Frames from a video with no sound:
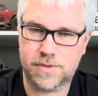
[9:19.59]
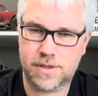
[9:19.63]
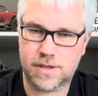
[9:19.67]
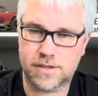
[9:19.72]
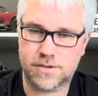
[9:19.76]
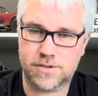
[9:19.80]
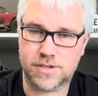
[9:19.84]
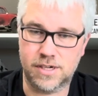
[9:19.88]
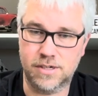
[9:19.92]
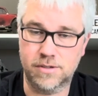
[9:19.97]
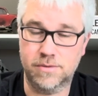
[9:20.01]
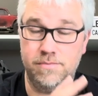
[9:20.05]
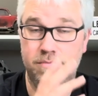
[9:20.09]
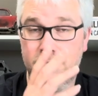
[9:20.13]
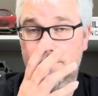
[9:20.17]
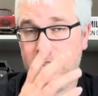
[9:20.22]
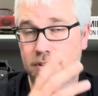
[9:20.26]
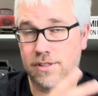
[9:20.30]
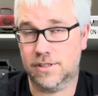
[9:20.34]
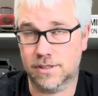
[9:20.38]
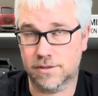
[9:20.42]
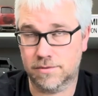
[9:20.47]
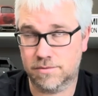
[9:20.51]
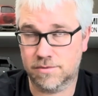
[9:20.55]
So,
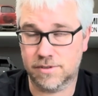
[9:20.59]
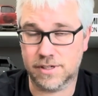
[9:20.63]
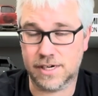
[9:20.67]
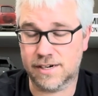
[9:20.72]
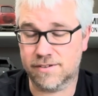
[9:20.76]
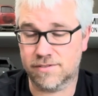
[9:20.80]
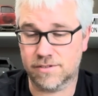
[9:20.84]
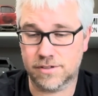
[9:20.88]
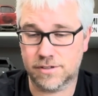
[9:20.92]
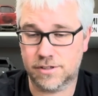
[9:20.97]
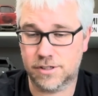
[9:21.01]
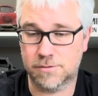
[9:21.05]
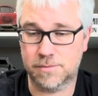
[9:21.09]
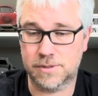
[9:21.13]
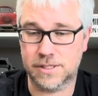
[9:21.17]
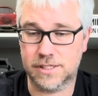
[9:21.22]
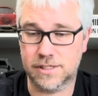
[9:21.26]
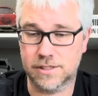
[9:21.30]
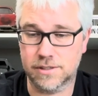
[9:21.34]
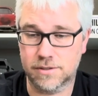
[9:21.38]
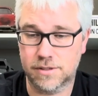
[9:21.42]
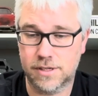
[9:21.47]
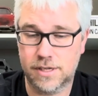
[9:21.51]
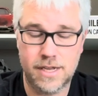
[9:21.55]
whatever, no big
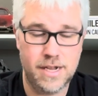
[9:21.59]
deal.